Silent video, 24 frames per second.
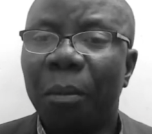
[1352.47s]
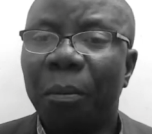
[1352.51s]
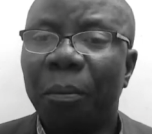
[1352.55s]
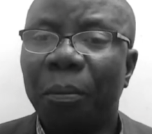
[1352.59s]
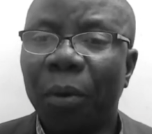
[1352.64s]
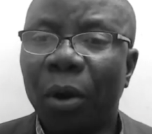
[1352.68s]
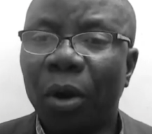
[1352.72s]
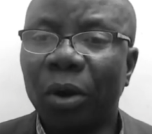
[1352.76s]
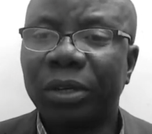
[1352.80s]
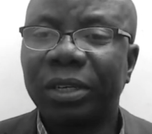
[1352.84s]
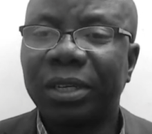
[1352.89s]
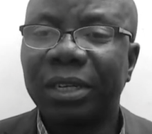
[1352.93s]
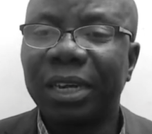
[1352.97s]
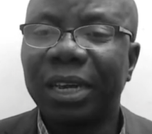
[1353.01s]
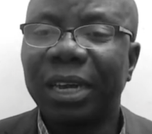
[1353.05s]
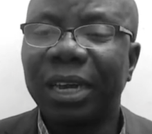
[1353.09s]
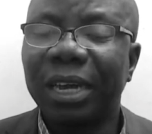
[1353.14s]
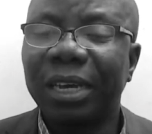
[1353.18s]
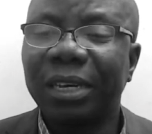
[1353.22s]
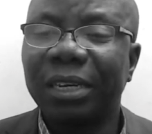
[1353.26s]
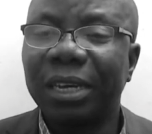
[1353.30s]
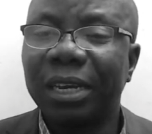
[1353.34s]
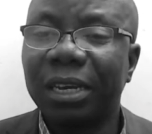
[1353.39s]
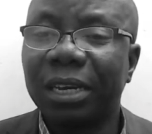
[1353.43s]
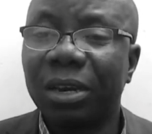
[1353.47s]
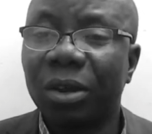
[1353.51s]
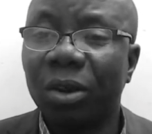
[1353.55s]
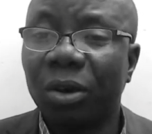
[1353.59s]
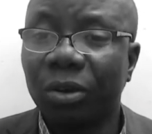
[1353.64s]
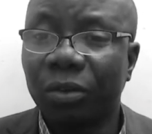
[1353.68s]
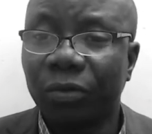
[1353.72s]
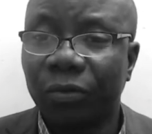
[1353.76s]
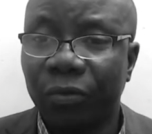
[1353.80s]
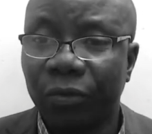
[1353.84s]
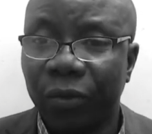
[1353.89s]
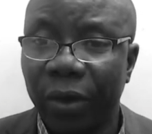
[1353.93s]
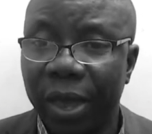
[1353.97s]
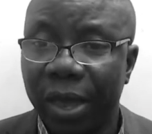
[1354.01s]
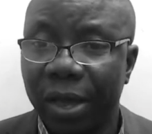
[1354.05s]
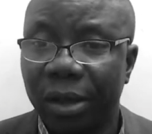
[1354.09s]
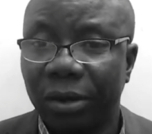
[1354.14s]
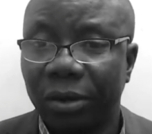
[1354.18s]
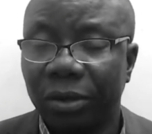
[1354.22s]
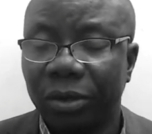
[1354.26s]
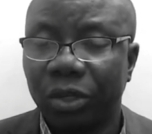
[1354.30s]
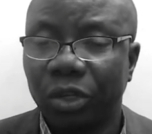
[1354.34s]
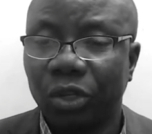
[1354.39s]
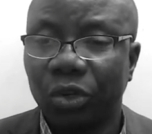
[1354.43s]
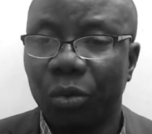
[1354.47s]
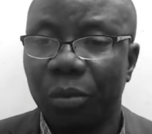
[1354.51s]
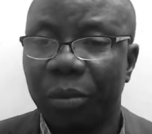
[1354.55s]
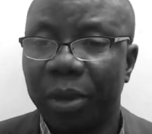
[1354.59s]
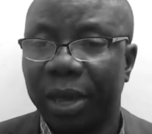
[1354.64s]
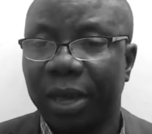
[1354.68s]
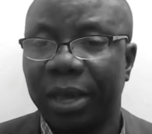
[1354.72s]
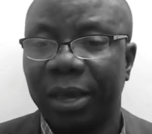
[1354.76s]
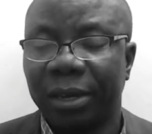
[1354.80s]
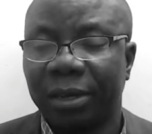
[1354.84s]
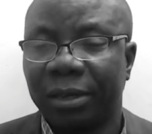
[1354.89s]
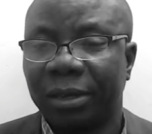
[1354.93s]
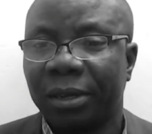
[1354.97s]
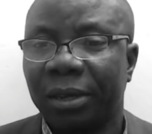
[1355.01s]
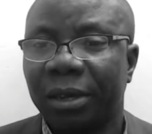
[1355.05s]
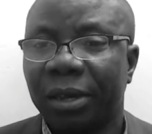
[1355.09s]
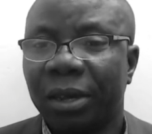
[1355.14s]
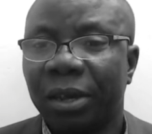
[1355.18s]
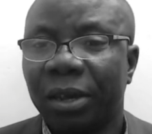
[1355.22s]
But he did not fail to make it.